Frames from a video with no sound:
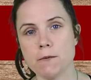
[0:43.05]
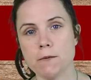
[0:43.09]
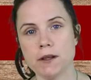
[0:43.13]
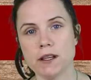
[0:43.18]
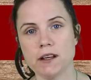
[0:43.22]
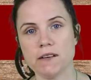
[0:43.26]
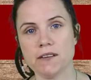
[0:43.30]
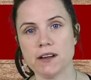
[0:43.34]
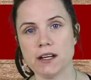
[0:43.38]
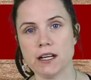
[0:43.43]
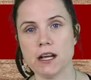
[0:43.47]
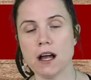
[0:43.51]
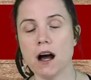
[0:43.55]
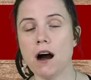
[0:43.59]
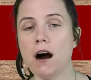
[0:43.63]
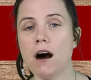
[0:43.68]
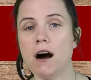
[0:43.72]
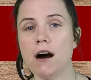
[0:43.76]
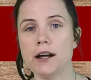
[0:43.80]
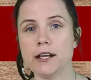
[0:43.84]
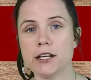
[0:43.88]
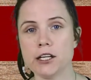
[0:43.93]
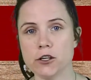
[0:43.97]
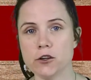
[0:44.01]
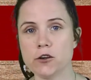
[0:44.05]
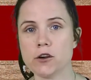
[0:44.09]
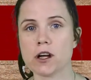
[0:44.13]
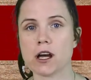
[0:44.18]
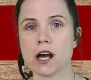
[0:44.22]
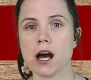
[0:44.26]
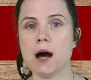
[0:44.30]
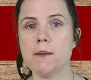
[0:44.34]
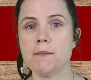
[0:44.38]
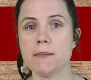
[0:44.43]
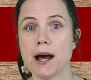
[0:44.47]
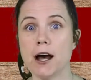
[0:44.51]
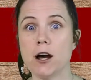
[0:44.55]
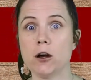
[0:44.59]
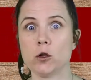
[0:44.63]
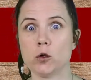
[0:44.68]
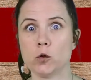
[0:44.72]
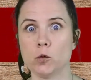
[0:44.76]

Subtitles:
with the VR, you come out